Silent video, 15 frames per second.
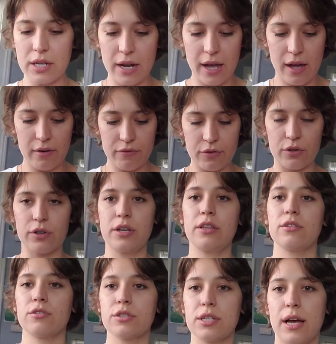I had for
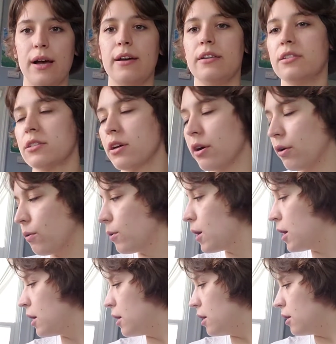either side. So
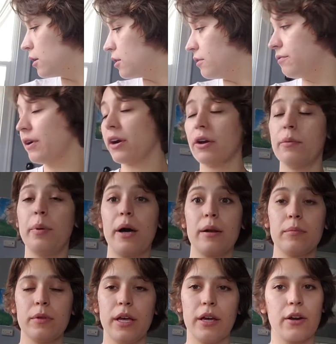the very
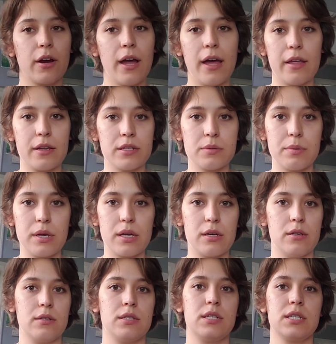bottom layer I had as
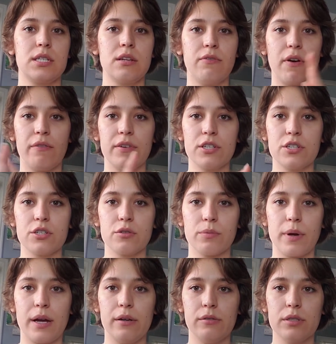being 65 inches
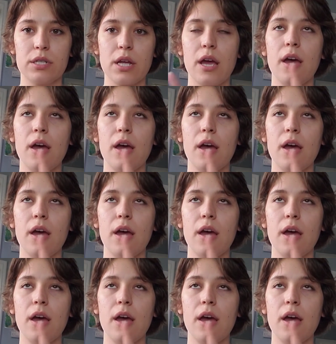around,